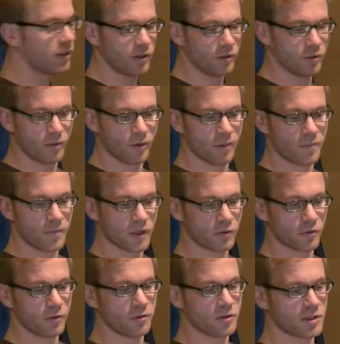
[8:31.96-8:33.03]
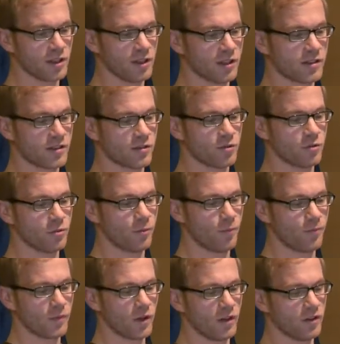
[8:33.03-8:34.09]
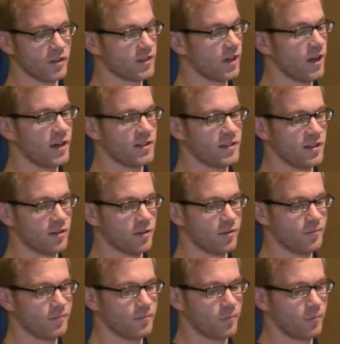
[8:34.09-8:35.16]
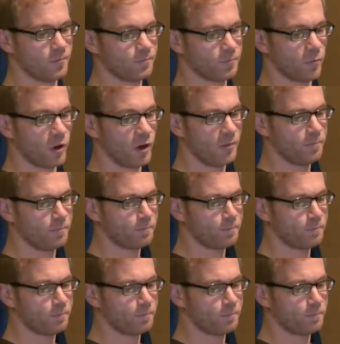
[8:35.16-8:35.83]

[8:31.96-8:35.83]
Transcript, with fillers: the query results to the slice here, right?